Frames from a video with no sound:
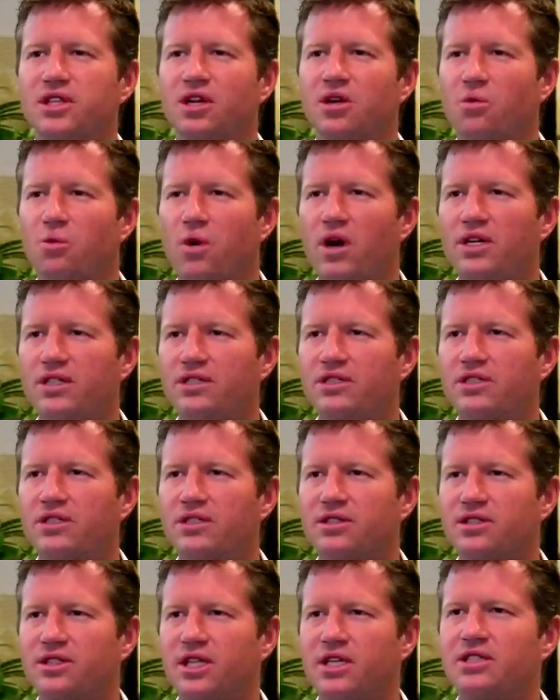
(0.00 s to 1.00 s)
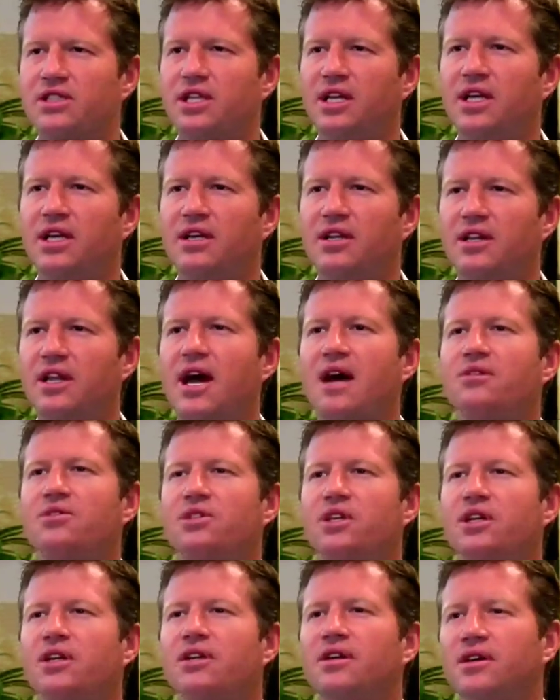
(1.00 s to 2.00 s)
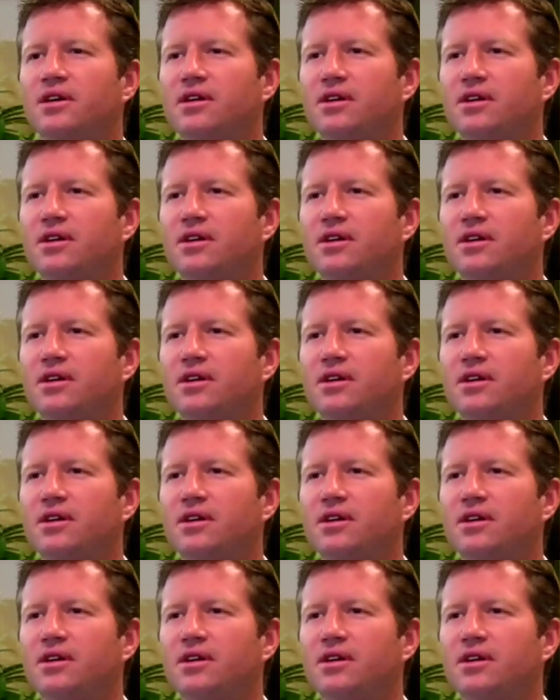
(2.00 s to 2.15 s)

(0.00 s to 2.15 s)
that it was 60,000,